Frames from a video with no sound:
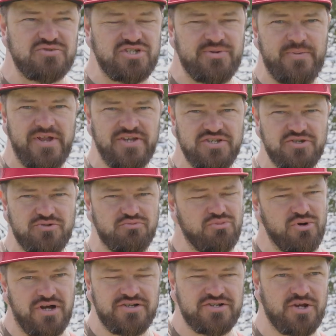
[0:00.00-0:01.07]
Depends,
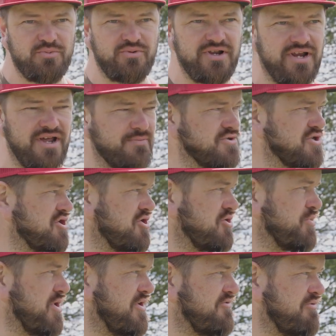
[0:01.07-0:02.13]
well, it's completely up to
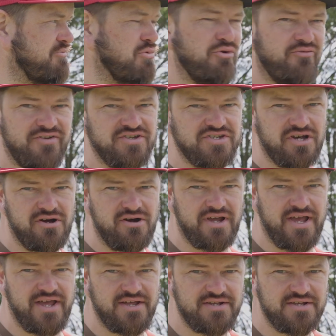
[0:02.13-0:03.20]
you, but for a moving
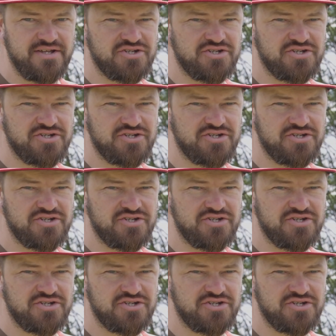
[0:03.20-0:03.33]
target,